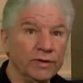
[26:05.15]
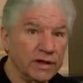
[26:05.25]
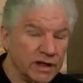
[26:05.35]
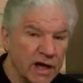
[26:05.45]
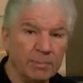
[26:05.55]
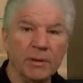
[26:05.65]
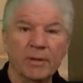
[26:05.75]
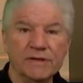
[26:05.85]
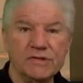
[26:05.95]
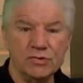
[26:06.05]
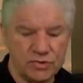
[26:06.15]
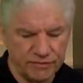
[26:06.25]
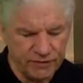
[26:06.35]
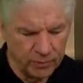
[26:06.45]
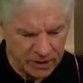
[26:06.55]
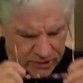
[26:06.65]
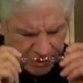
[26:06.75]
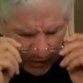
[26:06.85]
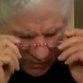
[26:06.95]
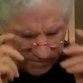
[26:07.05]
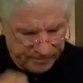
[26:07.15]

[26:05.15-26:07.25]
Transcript: Within a couple of months, you should feel much better.